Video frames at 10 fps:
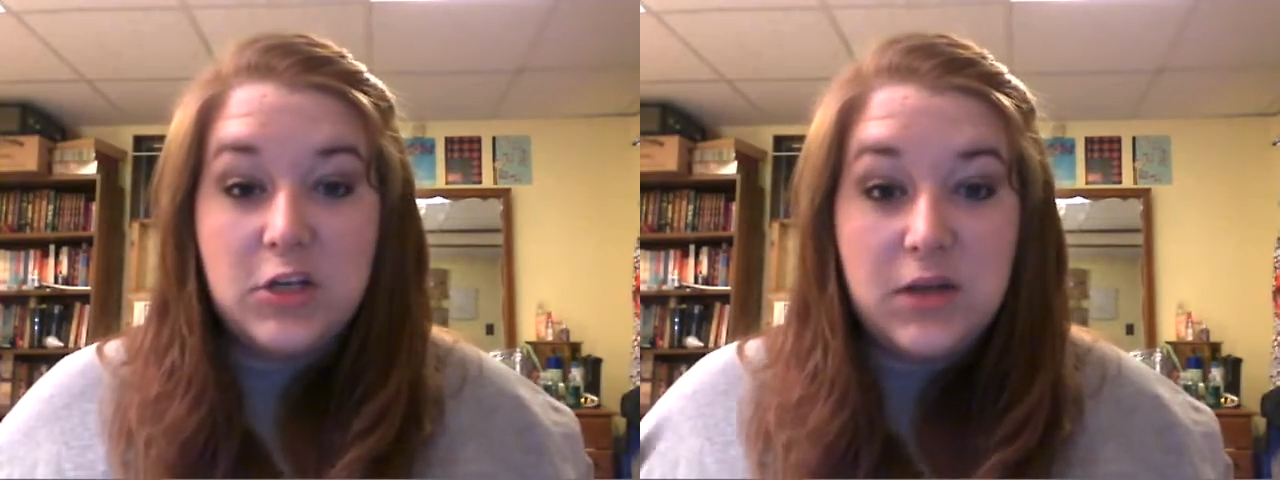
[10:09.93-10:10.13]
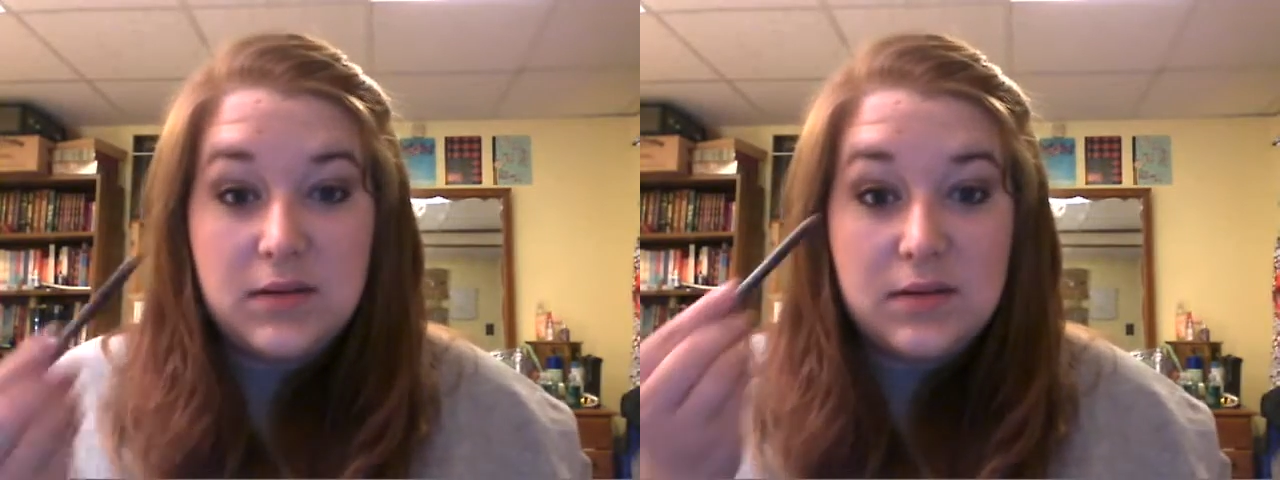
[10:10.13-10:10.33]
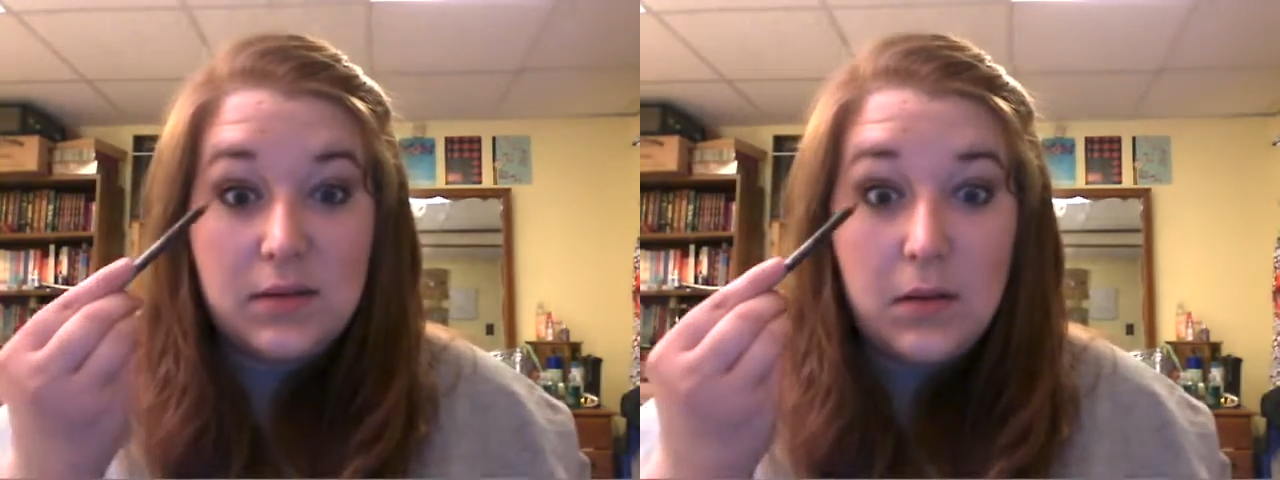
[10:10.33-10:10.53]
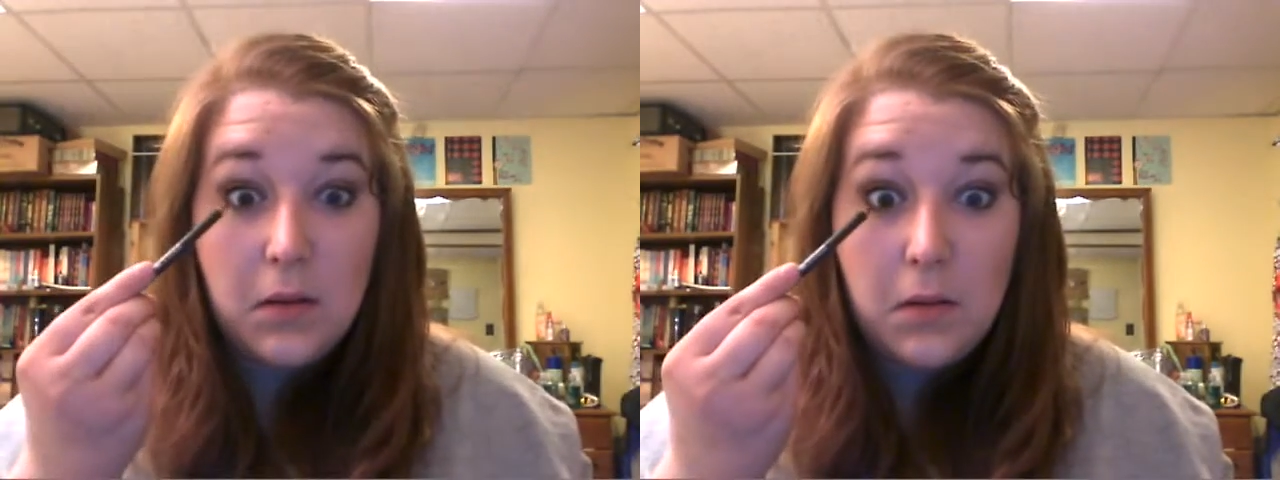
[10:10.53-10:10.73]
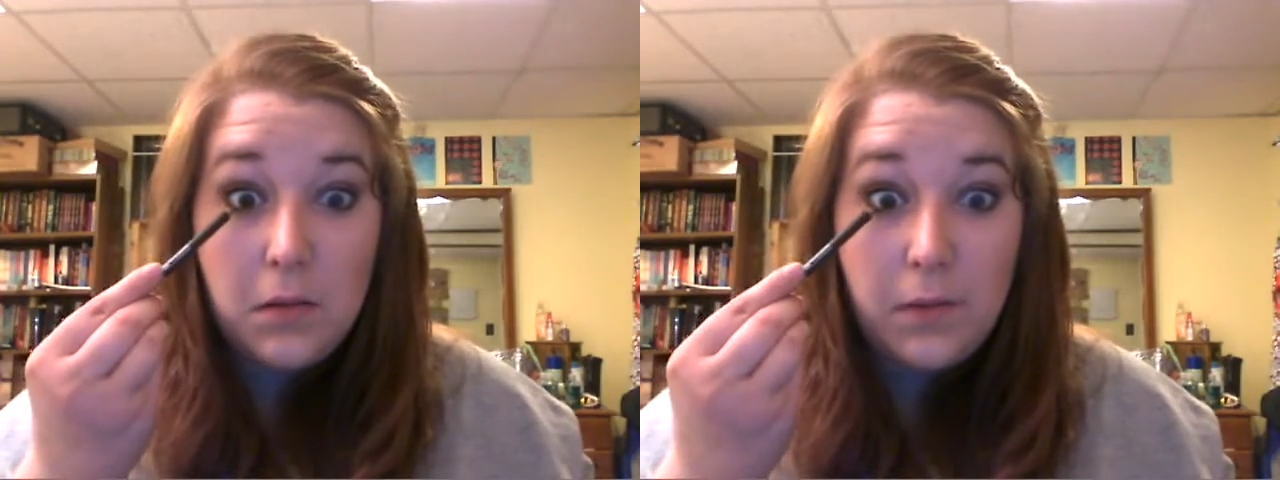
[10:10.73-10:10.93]
just
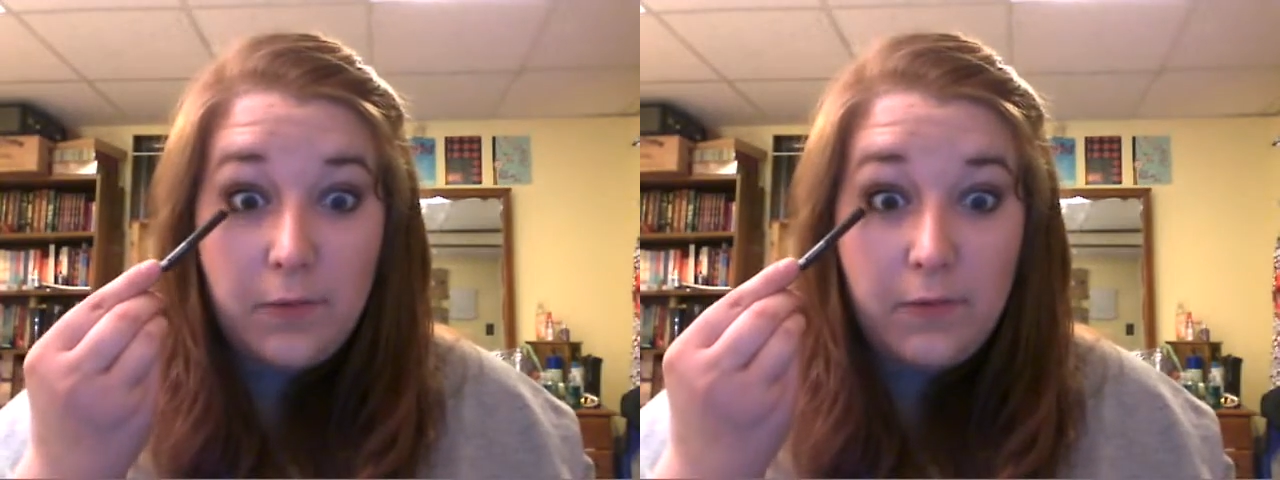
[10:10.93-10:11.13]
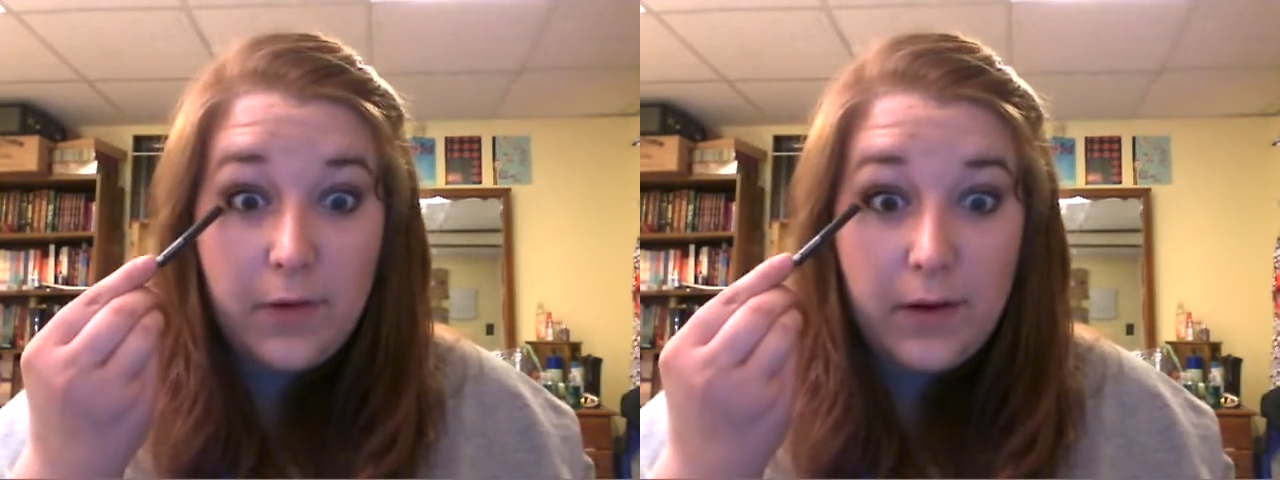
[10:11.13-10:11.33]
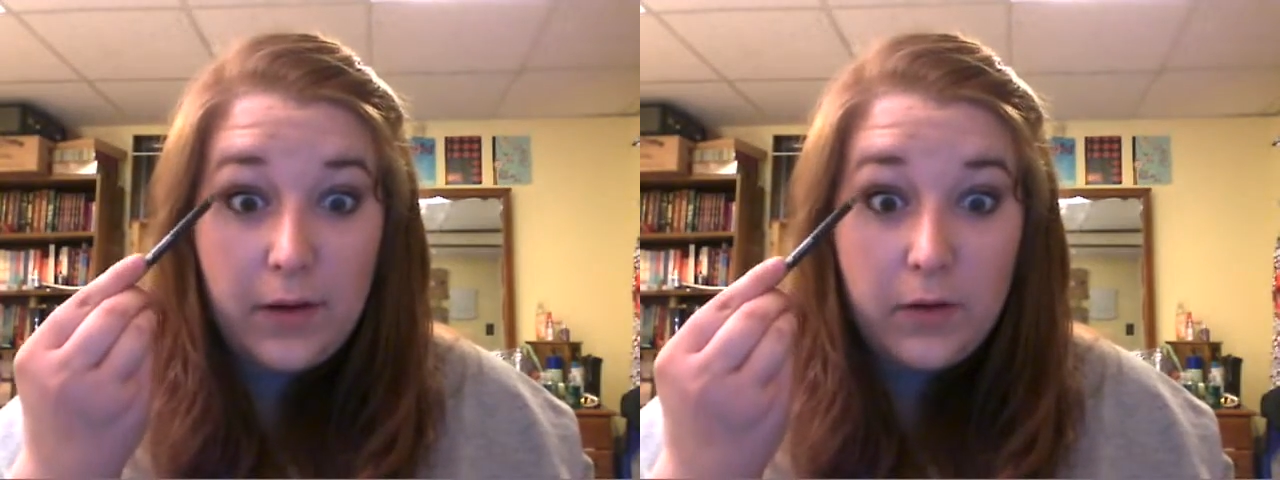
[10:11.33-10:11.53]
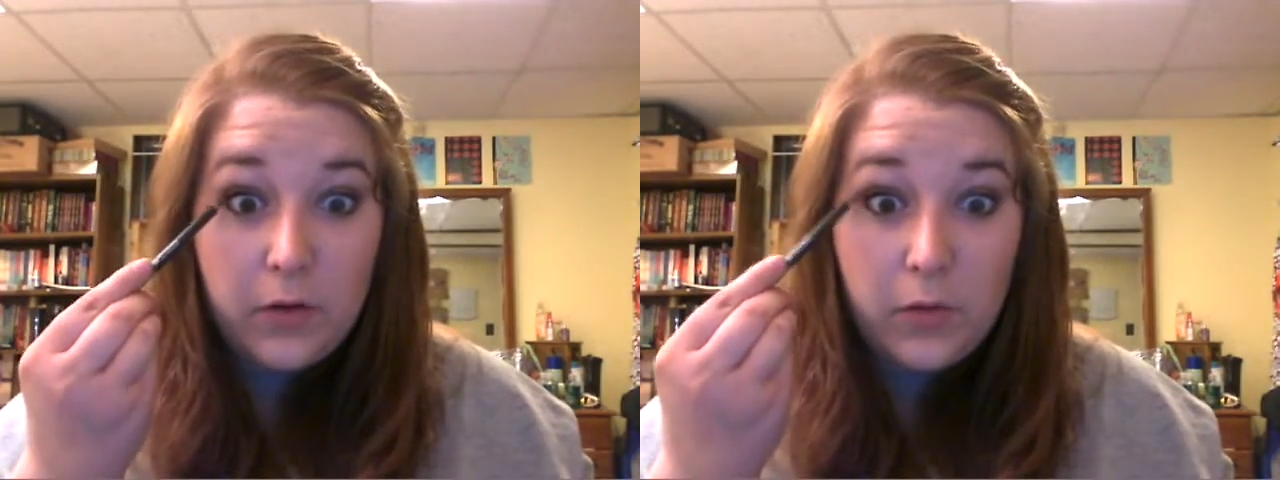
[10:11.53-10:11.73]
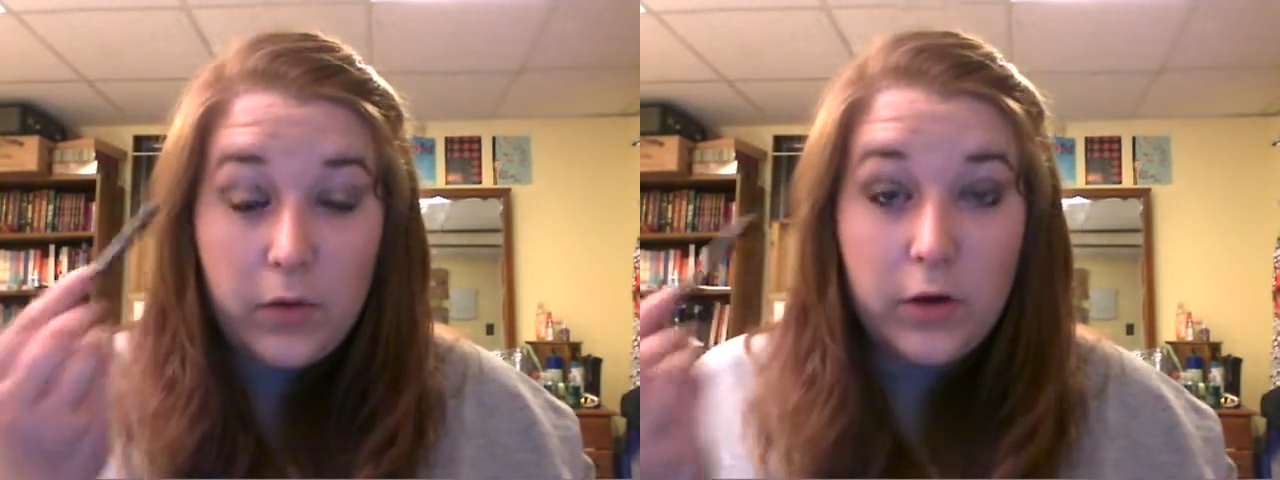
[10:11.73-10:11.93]
the very
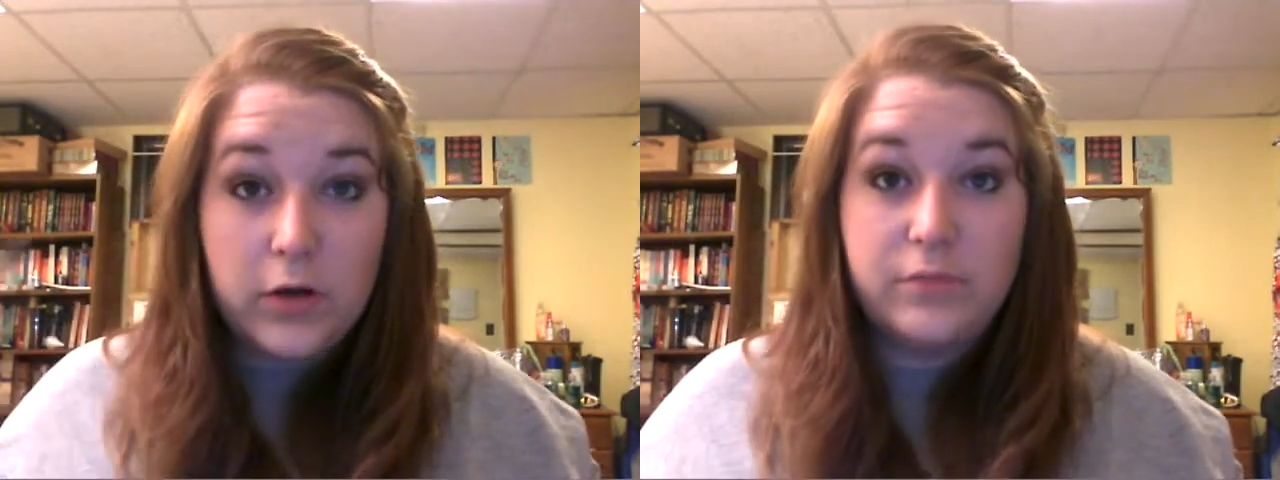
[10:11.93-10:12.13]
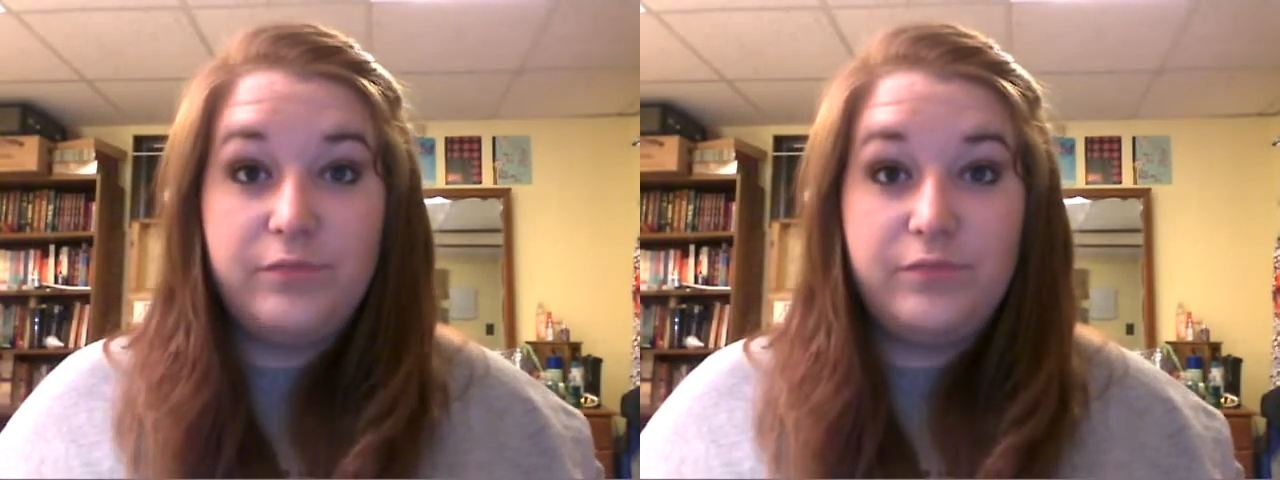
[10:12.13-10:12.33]
outer corner.